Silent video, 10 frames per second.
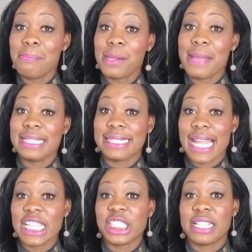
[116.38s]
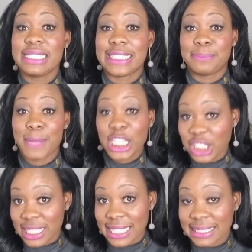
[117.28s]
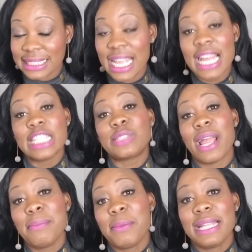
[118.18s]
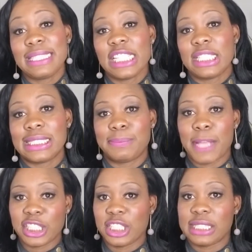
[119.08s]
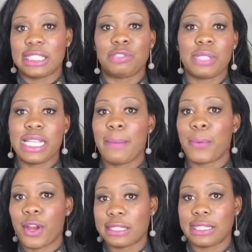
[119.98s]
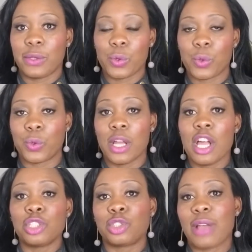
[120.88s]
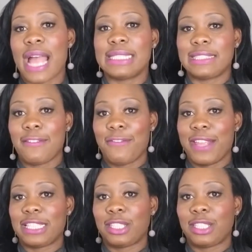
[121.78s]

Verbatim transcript: Implementation specialist. So implementation specialist is really a person who tries to fit